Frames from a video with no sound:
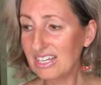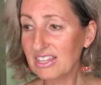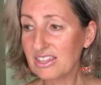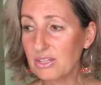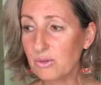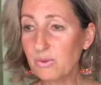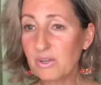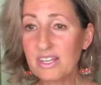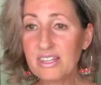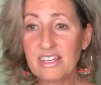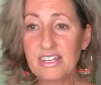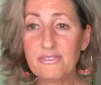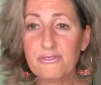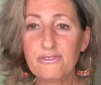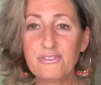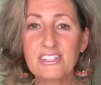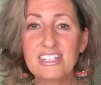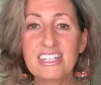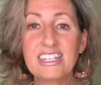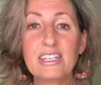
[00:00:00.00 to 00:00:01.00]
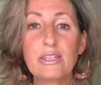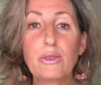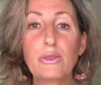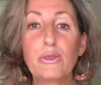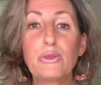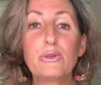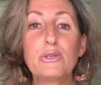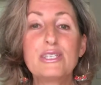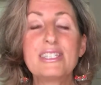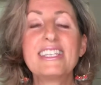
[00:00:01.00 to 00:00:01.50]
That we're then feeling
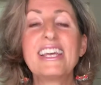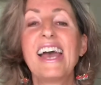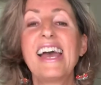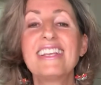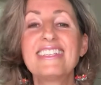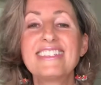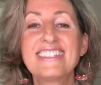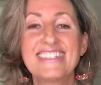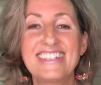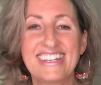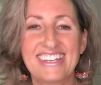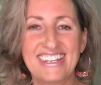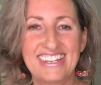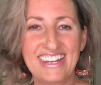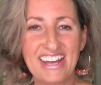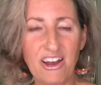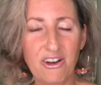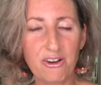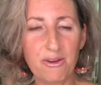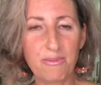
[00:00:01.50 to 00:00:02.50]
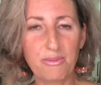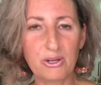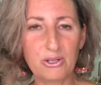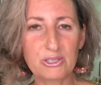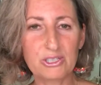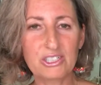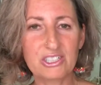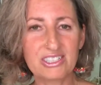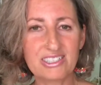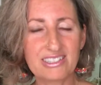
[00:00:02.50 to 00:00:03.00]
enthusiastic in our
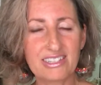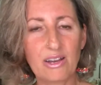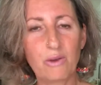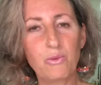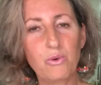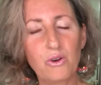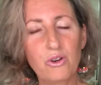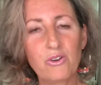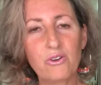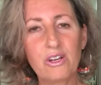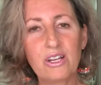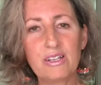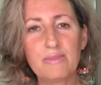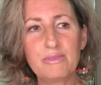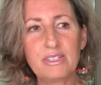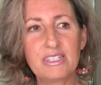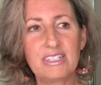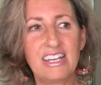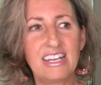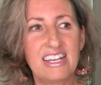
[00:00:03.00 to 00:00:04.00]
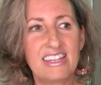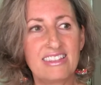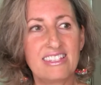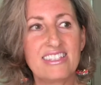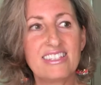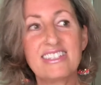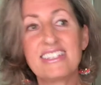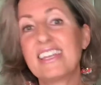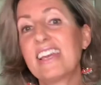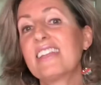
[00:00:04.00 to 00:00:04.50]
emotions, that water element,
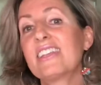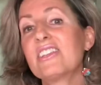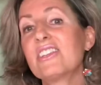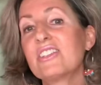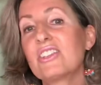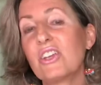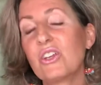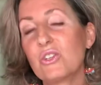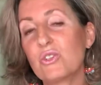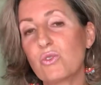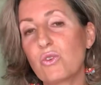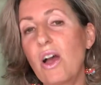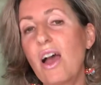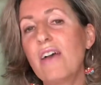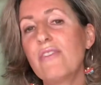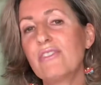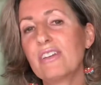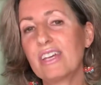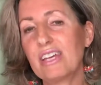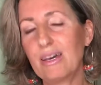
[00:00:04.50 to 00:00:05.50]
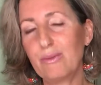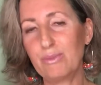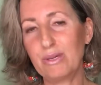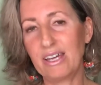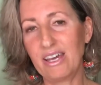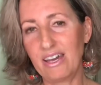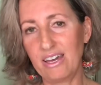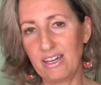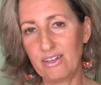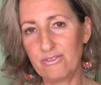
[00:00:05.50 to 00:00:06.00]
that's then driving our
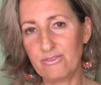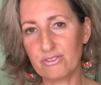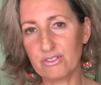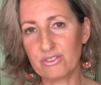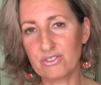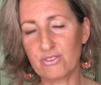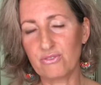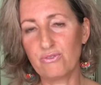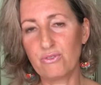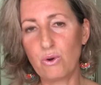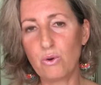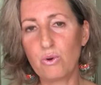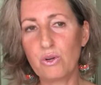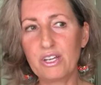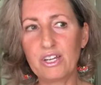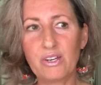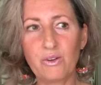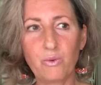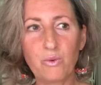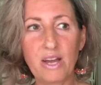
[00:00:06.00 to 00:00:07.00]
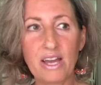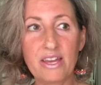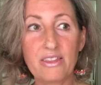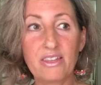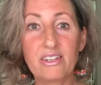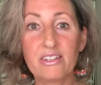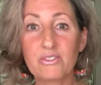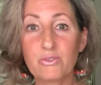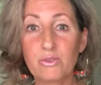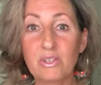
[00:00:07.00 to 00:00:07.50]
behaviors forward in a way
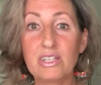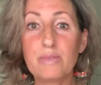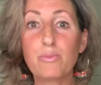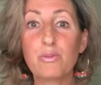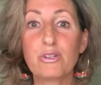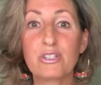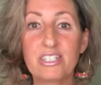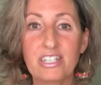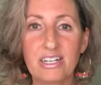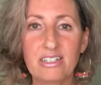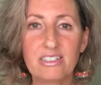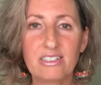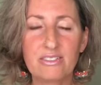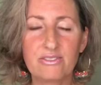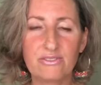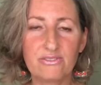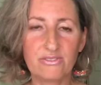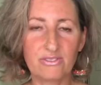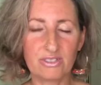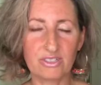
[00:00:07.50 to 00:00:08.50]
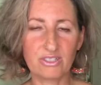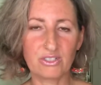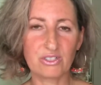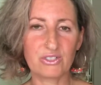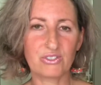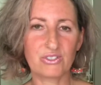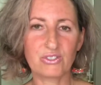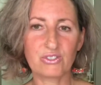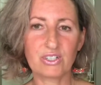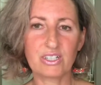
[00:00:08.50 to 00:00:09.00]
that is really productive and
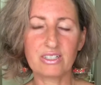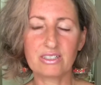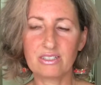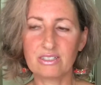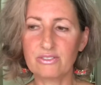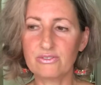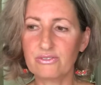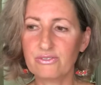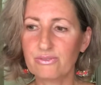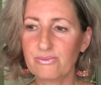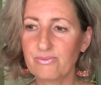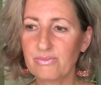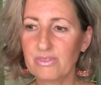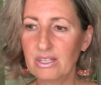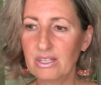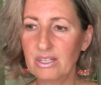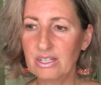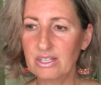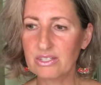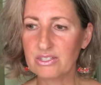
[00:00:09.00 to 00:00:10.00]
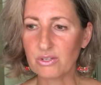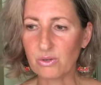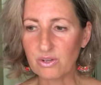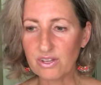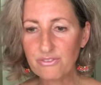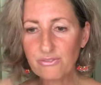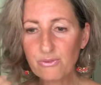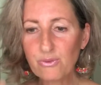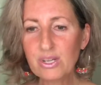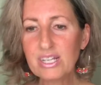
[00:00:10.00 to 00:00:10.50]
constructive. So
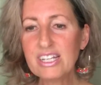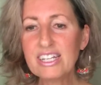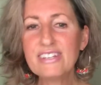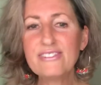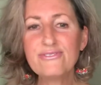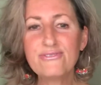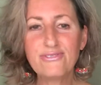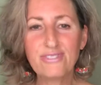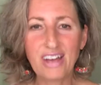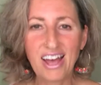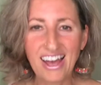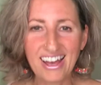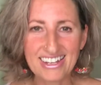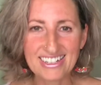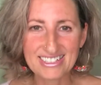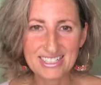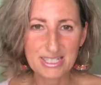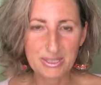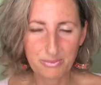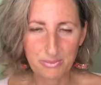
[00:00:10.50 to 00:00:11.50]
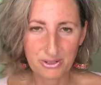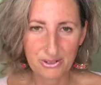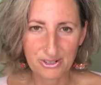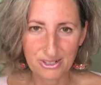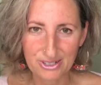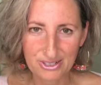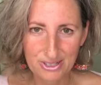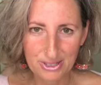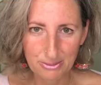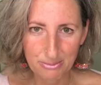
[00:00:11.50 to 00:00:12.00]
if we invite
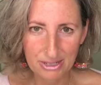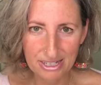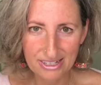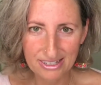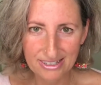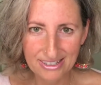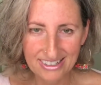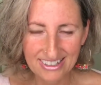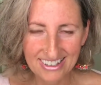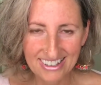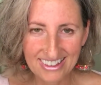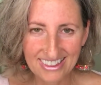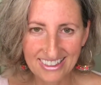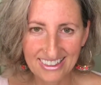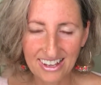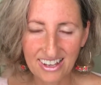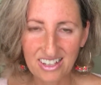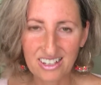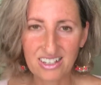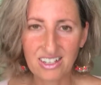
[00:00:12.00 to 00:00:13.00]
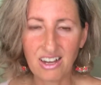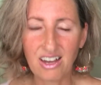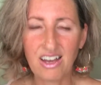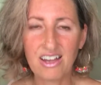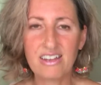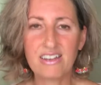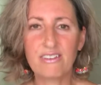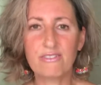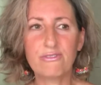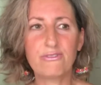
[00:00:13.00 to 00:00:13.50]
spirit to be that
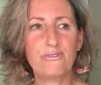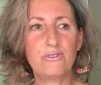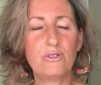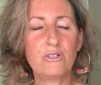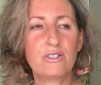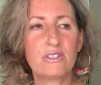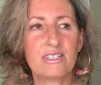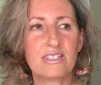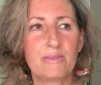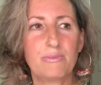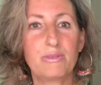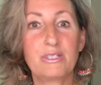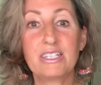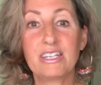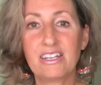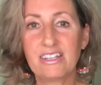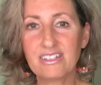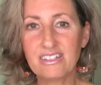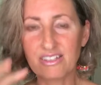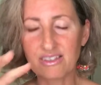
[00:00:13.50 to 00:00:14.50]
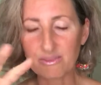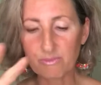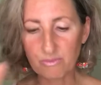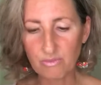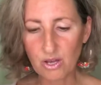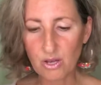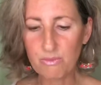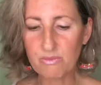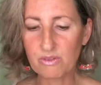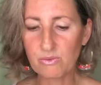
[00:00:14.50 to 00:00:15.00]
guiding force, and particularly at the
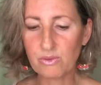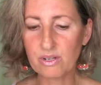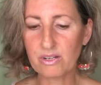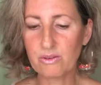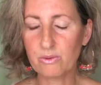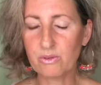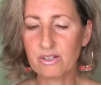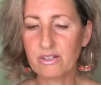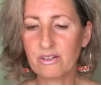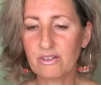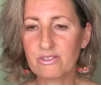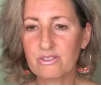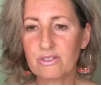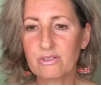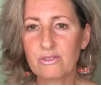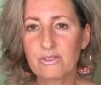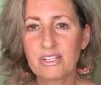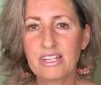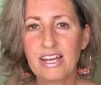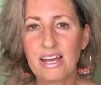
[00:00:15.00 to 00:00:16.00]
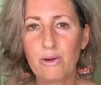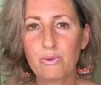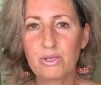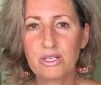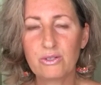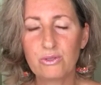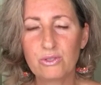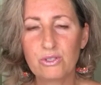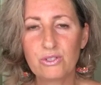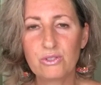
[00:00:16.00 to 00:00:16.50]
moment we're going to look at how we
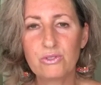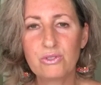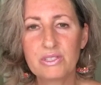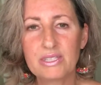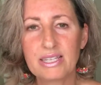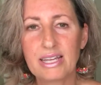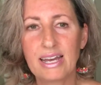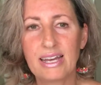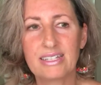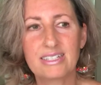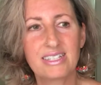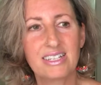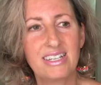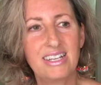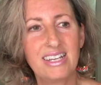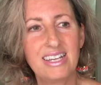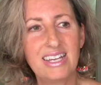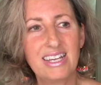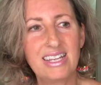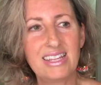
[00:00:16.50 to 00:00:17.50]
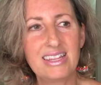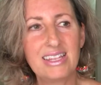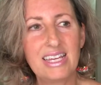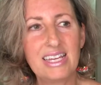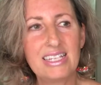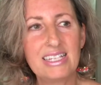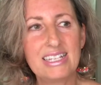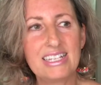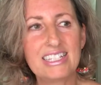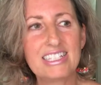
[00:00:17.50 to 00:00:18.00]
could use that,
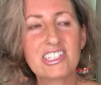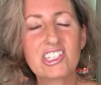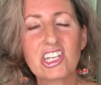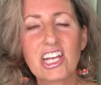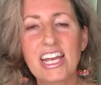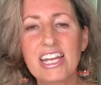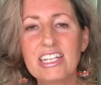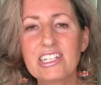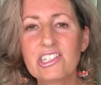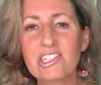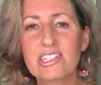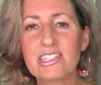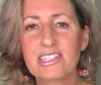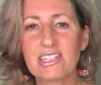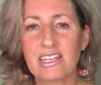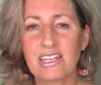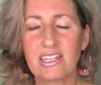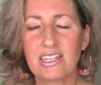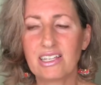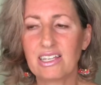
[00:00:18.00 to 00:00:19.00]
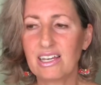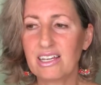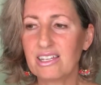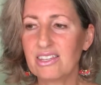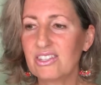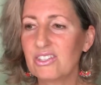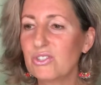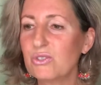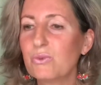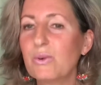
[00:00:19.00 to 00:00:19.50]
then it changes
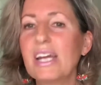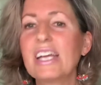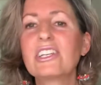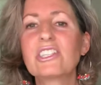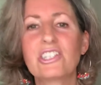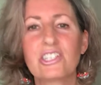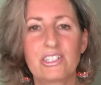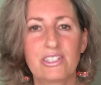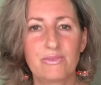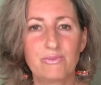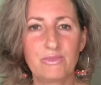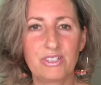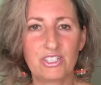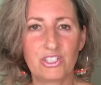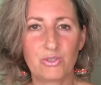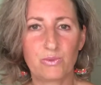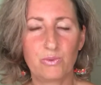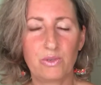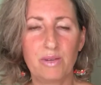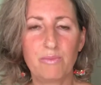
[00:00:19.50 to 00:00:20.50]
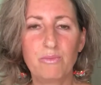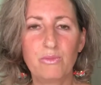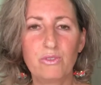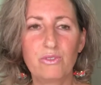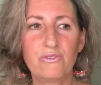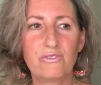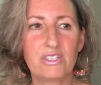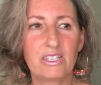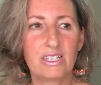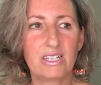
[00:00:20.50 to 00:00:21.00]
the direction in which we're
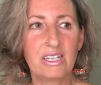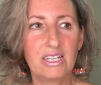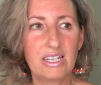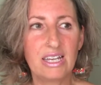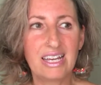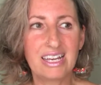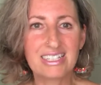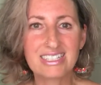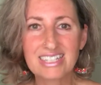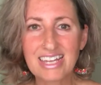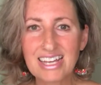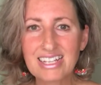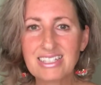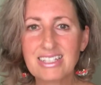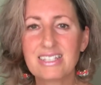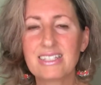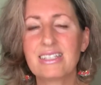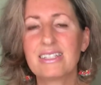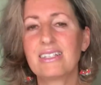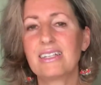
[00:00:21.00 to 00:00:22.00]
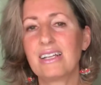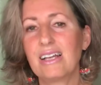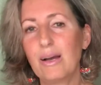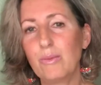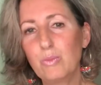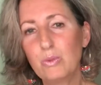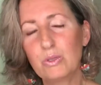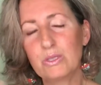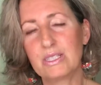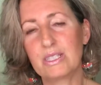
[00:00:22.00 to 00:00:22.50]
moving, takes us in an
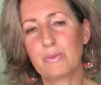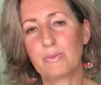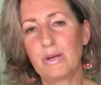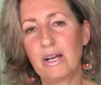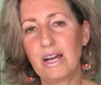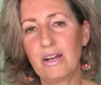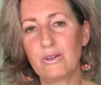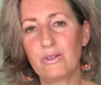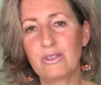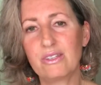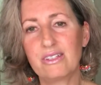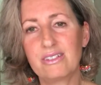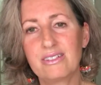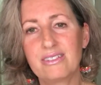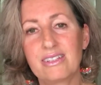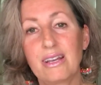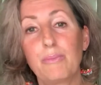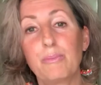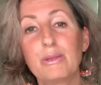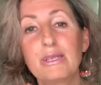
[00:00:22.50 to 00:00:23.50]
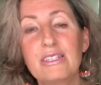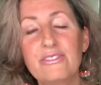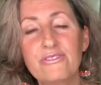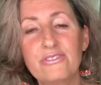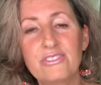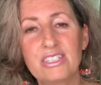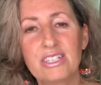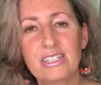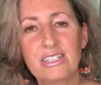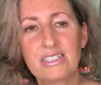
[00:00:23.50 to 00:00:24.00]
upward spiral that is
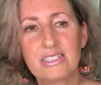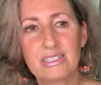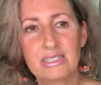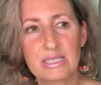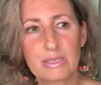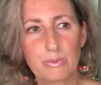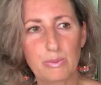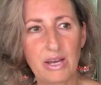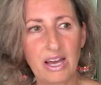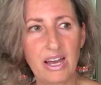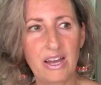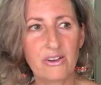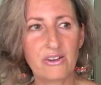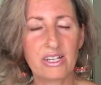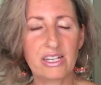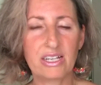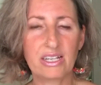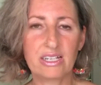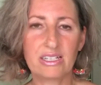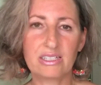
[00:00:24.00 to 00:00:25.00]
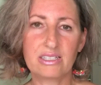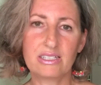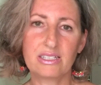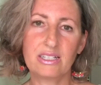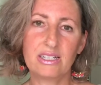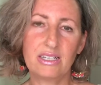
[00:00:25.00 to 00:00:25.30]
uplifting and inspiring and